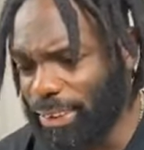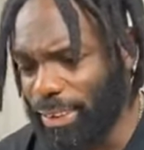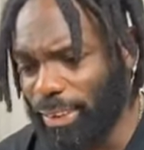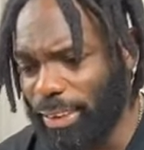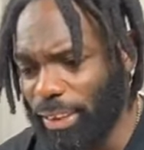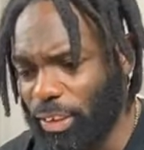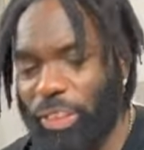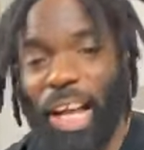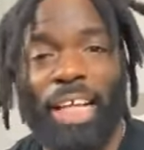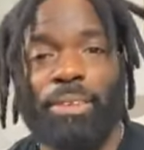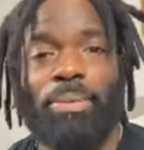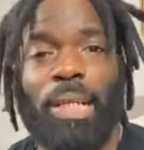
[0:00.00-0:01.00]
basically you
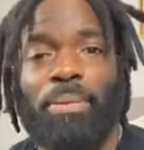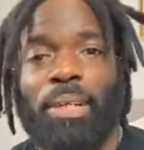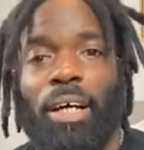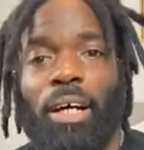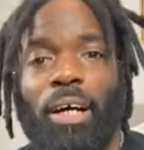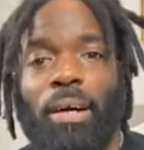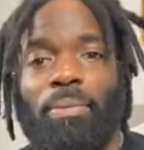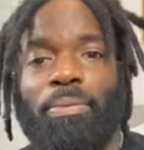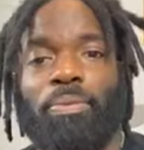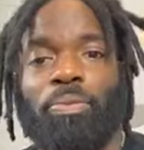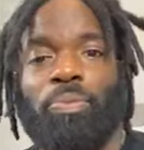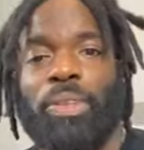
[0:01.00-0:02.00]
guys be
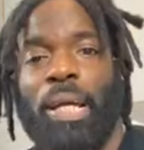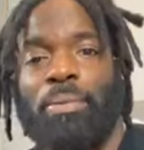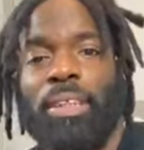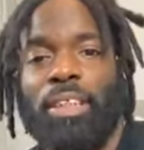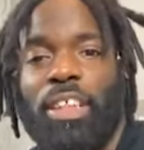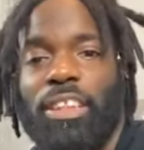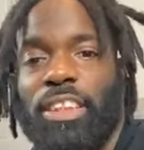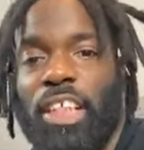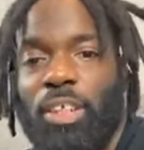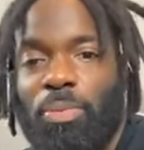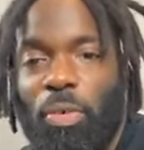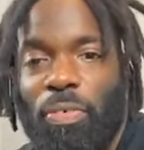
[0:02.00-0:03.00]
able to
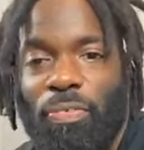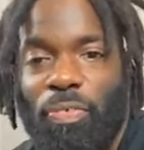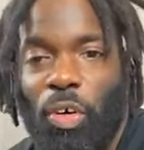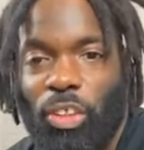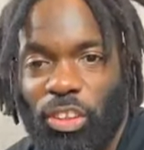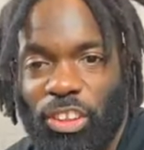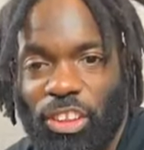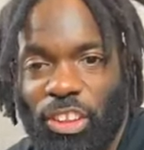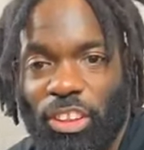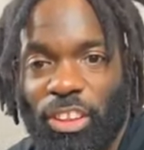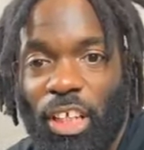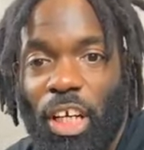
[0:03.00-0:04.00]
continue moving forward on the
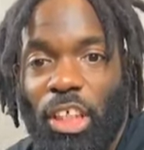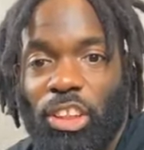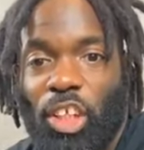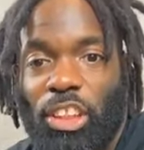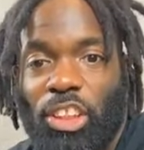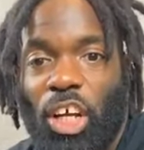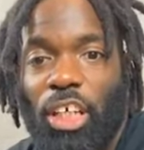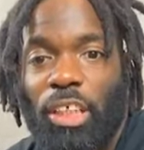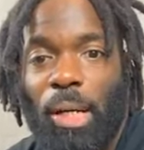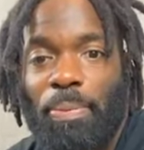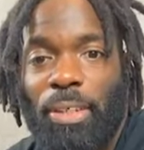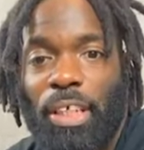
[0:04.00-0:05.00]
journey. So I
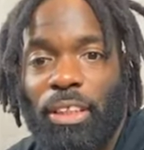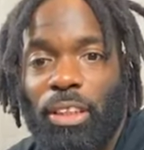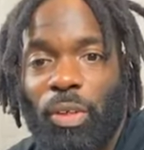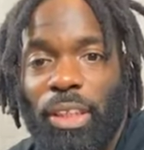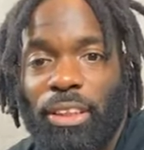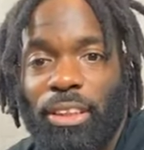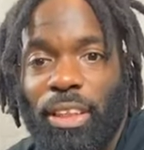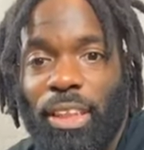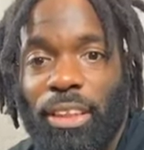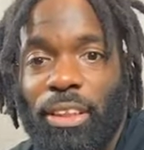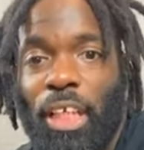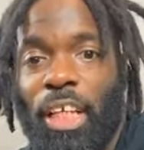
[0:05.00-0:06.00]
saw a couple other questions.
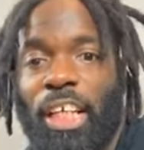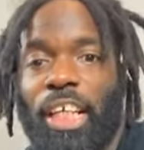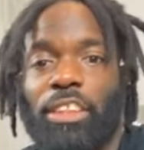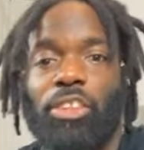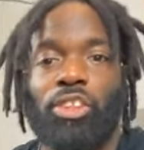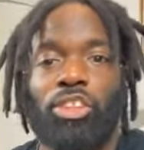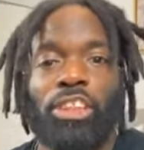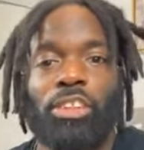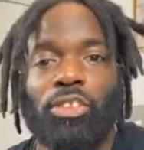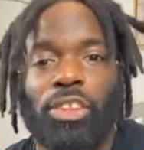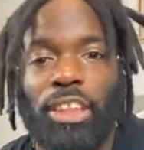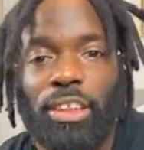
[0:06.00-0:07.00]
Is
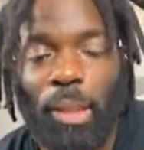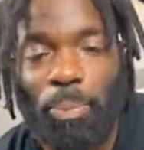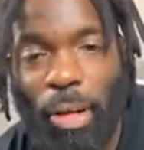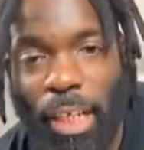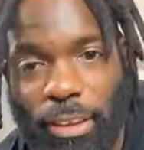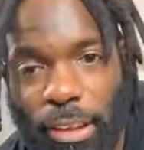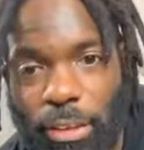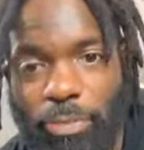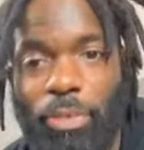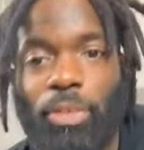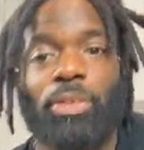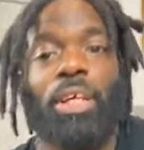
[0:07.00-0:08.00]
nutritional yeast a
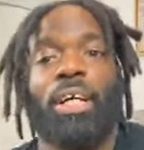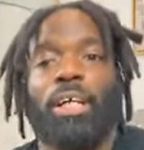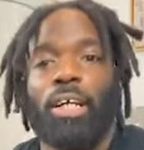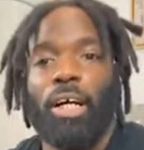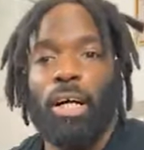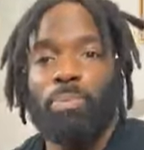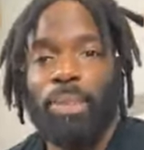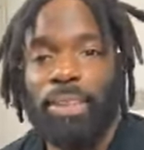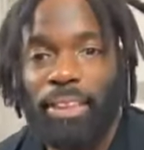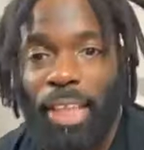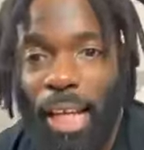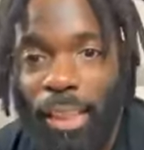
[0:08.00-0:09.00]
processed food?
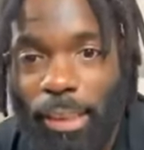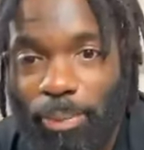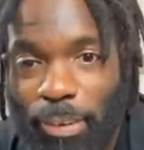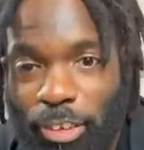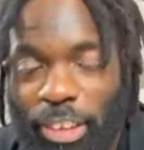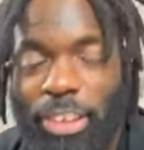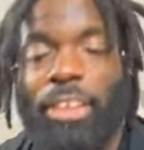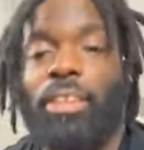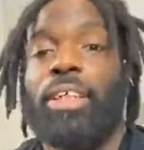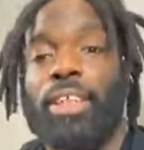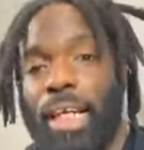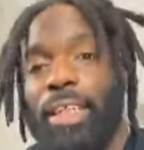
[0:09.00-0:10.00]
Miss Sally
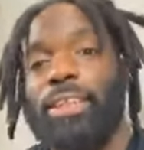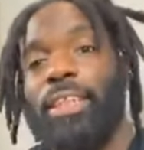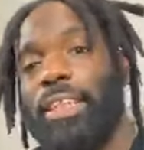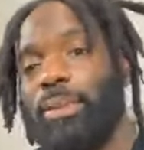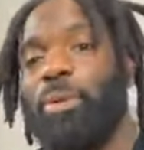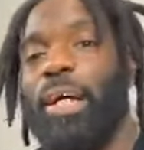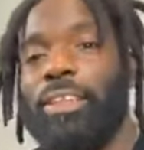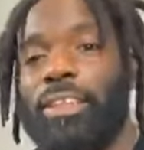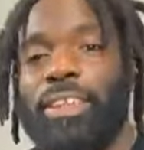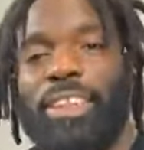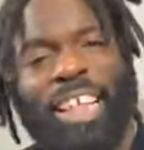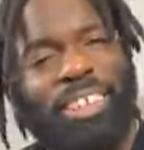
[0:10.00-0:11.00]
Patricia, yes, it is
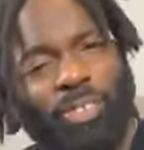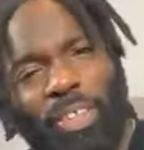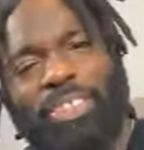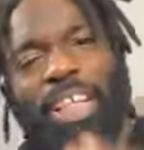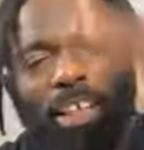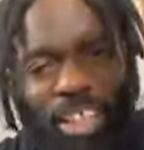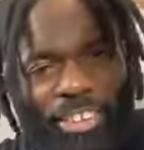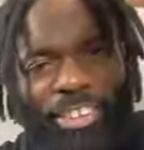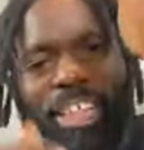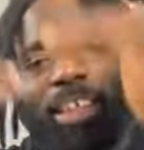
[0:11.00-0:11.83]
processed, and that's what it's like,